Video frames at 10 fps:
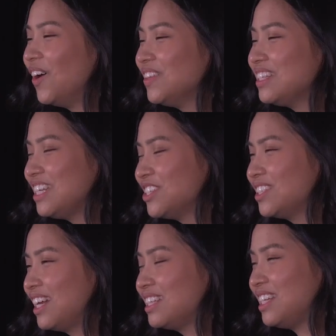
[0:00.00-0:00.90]
All the
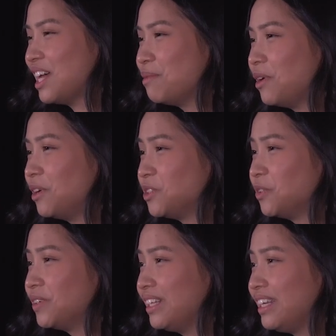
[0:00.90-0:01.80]
teachers at STM
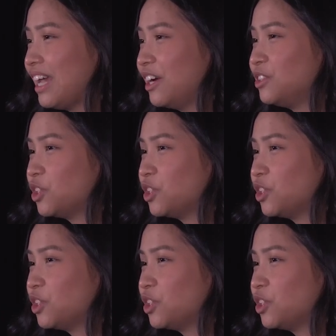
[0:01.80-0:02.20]
also really cared